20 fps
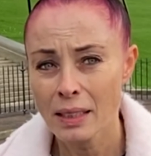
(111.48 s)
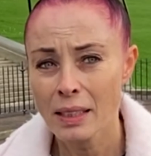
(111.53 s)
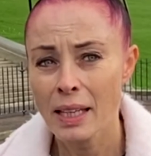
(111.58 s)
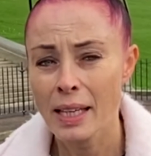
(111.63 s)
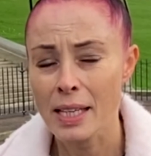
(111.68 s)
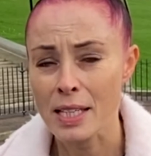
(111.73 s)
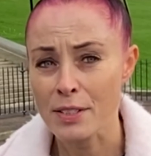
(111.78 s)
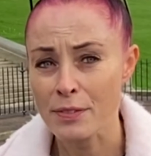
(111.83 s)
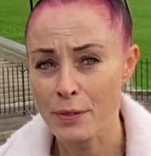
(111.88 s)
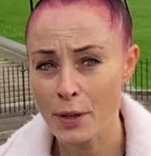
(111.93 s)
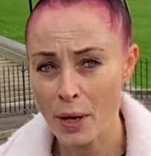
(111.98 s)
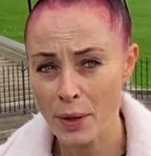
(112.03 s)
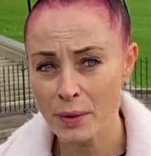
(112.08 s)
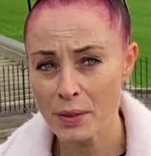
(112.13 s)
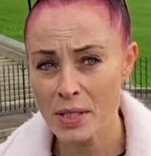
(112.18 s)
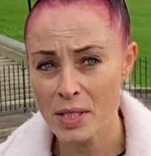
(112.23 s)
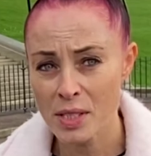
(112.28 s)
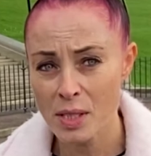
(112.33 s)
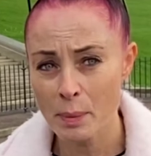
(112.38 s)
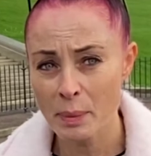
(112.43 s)
His father
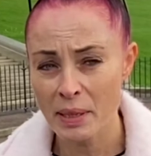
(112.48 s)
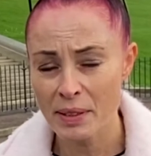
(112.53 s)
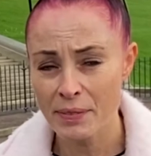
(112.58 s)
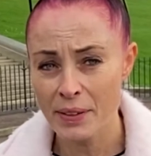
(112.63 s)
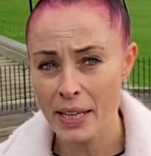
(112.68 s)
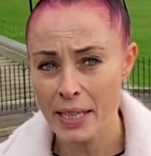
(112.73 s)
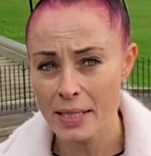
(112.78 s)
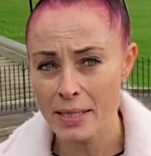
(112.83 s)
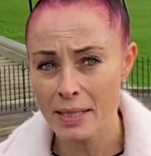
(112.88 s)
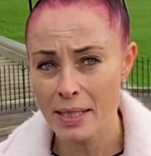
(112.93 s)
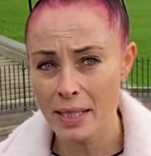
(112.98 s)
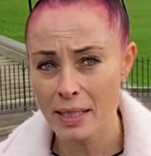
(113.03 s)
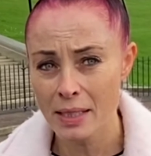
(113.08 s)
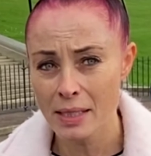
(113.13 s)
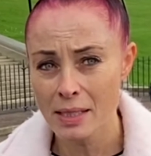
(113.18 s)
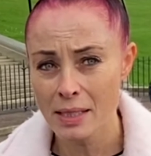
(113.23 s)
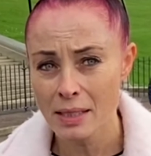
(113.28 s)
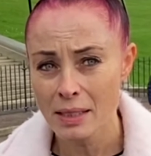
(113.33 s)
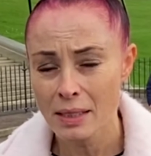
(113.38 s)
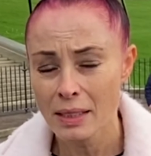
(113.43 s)
is doubly vaccinated.
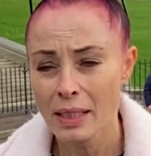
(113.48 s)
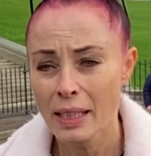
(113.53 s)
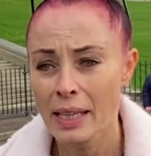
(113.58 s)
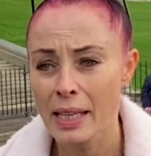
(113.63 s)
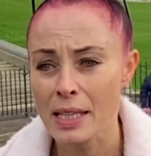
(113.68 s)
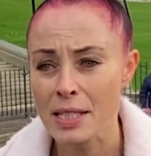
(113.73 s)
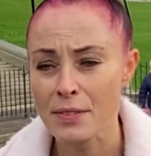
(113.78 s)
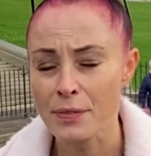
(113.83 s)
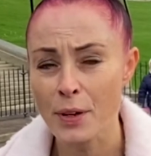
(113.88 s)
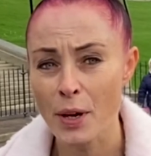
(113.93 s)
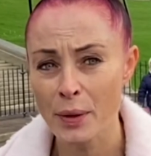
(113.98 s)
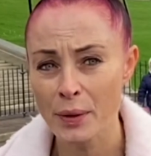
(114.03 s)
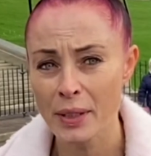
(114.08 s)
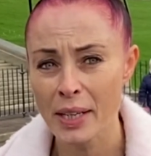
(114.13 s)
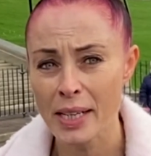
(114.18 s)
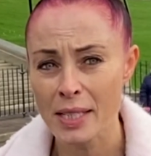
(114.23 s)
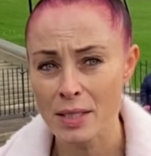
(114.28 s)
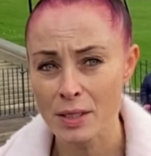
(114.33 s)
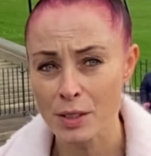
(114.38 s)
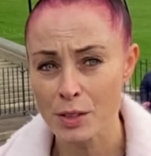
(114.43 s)
His father
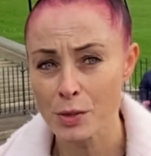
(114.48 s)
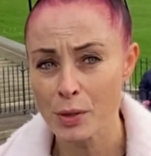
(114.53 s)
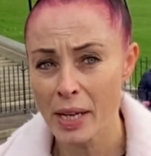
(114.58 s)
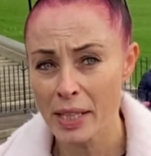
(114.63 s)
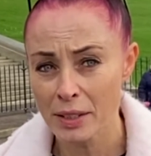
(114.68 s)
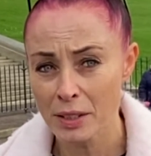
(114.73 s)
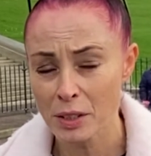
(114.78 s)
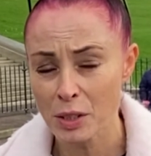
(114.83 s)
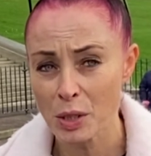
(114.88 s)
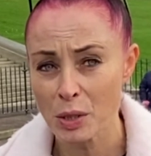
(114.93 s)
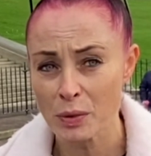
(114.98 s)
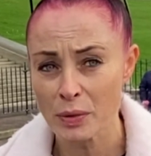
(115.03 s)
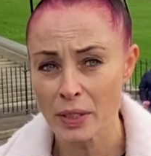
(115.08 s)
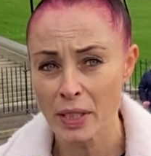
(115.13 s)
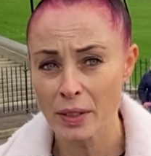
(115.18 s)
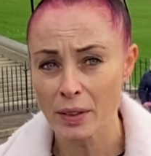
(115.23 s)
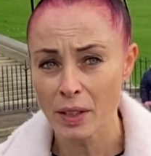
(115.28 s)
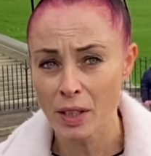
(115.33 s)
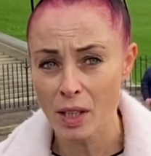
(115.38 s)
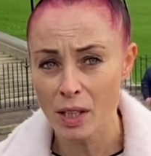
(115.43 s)
has contracted COVID
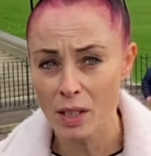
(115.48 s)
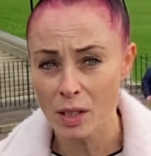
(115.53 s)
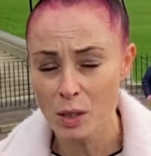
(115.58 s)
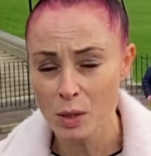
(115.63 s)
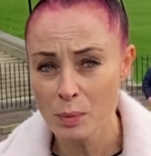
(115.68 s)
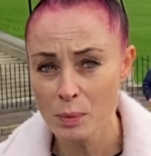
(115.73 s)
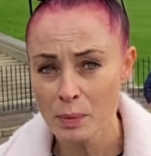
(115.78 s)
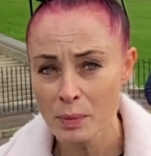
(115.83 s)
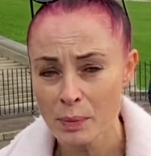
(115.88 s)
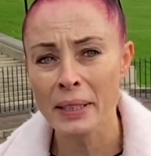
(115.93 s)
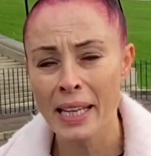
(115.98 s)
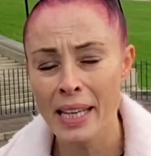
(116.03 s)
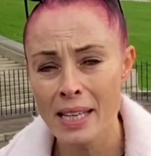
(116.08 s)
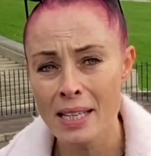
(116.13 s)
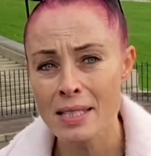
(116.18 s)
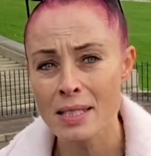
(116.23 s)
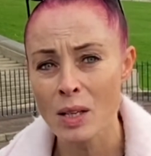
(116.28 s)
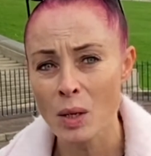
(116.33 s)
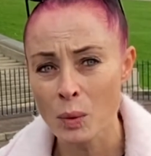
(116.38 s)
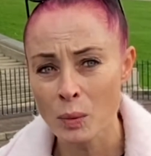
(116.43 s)
in the care home. He
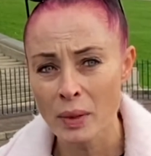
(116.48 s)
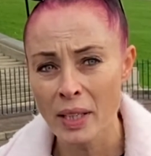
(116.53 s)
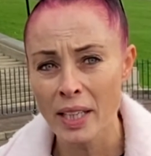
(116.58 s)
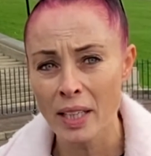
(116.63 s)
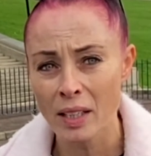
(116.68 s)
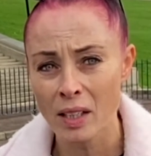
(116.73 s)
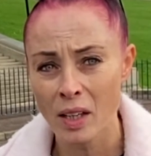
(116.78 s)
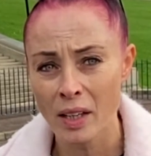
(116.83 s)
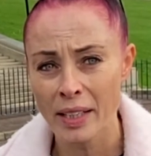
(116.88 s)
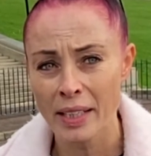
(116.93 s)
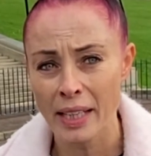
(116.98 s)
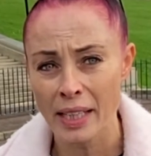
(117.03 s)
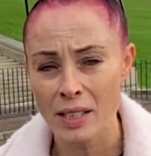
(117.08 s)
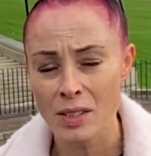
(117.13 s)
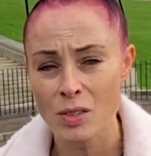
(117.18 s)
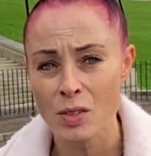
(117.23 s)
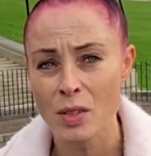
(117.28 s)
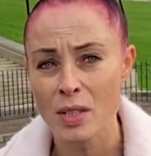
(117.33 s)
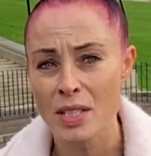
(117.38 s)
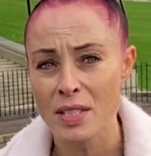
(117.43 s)
is only allowed
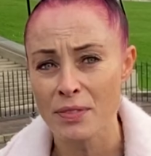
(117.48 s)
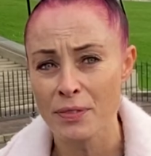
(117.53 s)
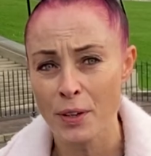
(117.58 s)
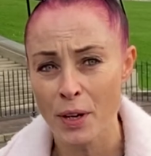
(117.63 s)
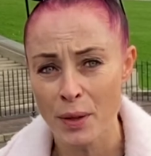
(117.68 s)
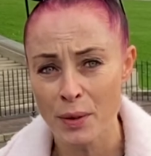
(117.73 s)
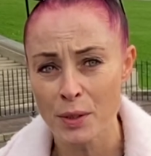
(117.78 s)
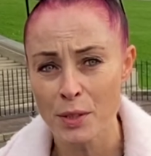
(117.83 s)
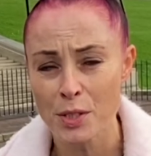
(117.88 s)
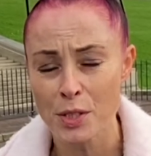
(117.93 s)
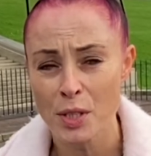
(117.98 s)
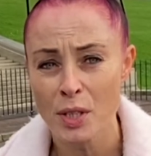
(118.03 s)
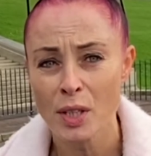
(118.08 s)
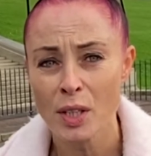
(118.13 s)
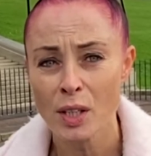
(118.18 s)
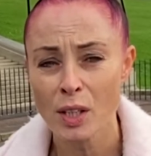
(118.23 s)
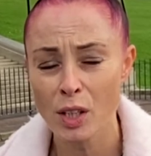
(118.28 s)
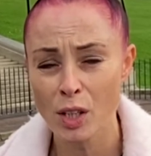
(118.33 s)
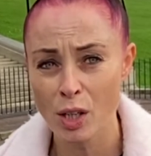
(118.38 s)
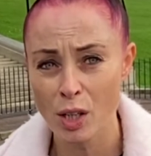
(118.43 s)
into his father's
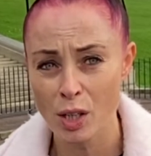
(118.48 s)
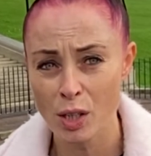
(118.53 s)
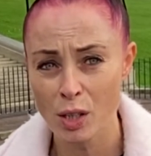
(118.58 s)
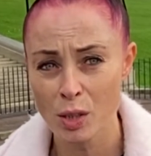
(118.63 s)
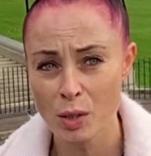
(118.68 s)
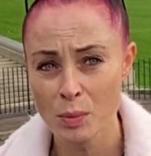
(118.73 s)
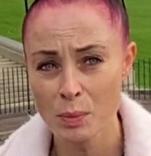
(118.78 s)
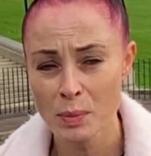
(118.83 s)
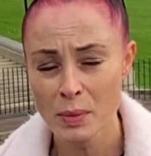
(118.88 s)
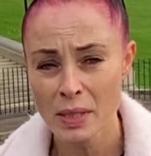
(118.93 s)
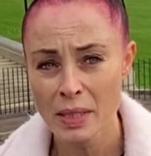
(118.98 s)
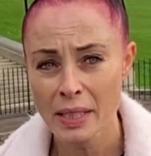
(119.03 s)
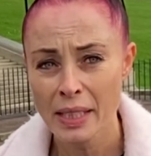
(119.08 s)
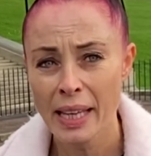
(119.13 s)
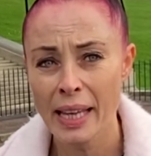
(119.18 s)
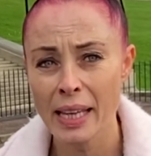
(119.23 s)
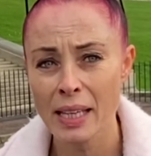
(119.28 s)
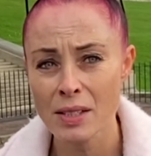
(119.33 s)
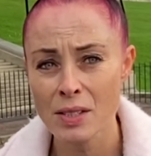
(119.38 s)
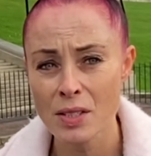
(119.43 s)
care home,
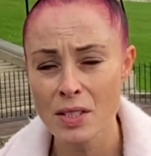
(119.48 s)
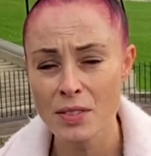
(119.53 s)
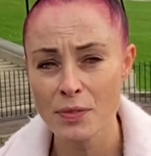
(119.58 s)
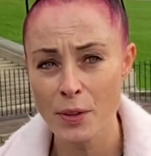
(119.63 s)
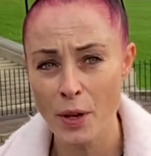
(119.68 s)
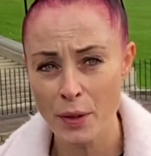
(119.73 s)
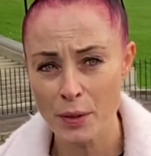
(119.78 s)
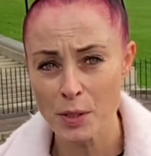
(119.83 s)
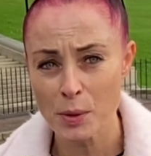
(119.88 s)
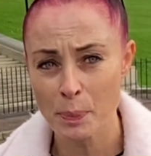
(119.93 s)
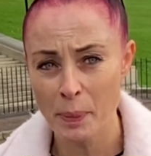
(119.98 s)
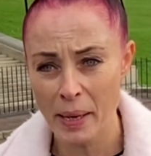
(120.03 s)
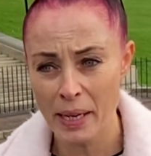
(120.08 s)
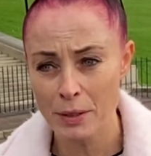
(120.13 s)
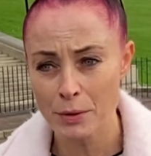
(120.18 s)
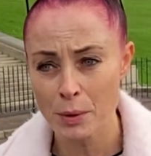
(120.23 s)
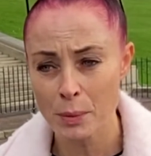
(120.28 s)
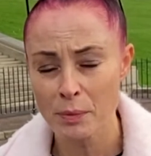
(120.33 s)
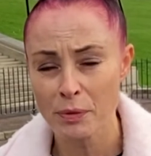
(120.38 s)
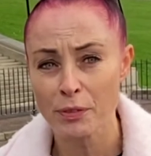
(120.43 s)
into his father's
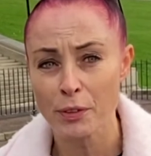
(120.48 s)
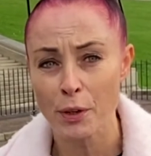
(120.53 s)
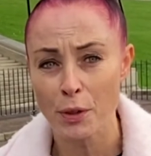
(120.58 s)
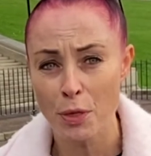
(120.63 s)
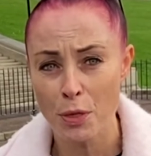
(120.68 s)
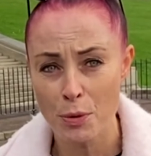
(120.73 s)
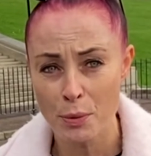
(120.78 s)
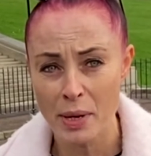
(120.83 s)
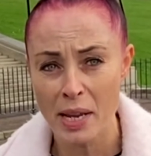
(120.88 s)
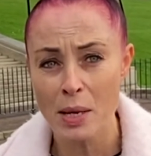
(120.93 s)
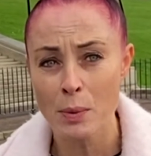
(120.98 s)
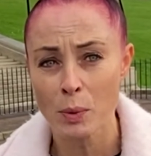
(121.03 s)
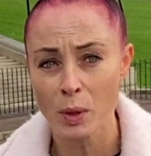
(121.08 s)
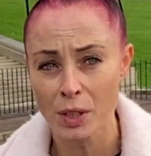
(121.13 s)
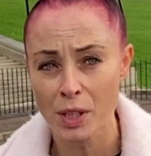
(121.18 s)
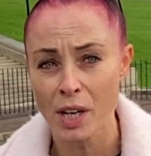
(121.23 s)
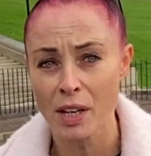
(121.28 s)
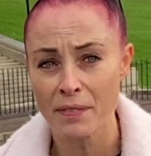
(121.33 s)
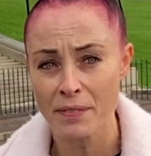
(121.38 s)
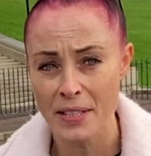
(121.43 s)
bedroom for 3
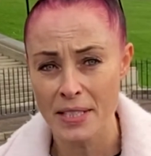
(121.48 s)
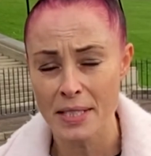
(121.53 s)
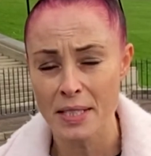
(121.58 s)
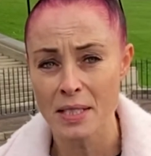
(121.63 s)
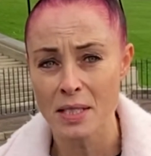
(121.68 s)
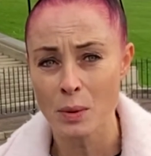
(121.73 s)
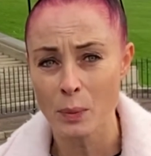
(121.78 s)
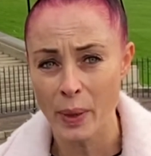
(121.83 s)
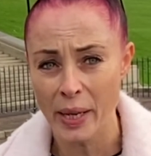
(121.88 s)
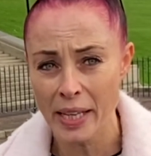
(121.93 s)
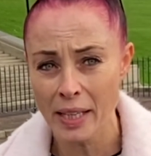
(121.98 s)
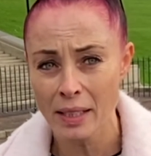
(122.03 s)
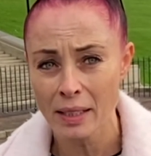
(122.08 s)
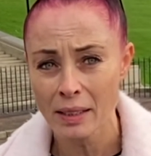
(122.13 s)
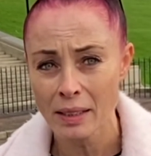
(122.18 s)
1-hour visits a week.